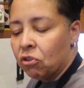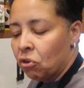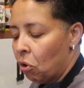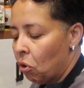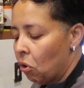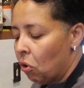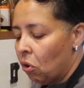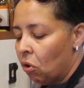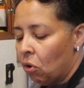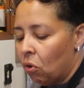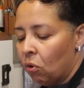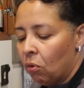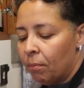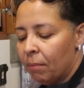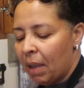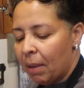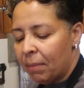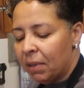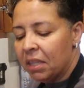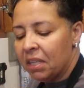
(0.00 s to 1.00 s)
So
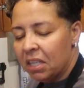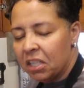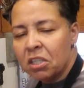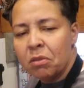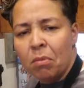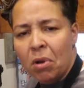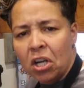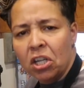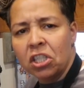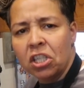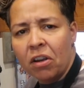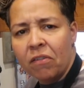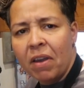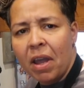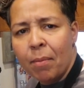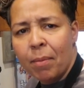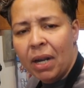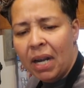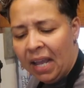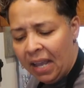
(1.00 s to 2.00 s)
maybe this much of
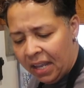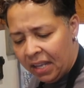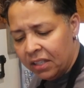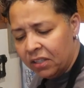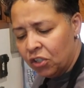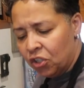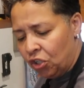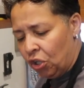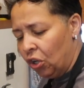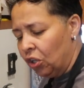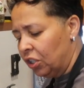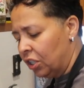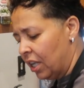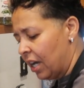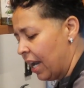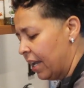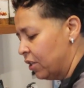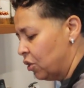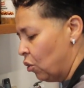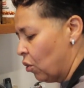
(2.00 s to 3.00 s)
Himalayan salt
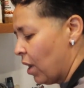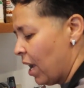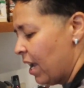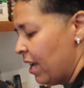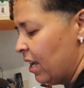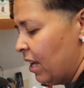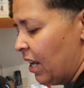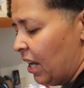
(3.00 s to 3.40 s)
rice, okay?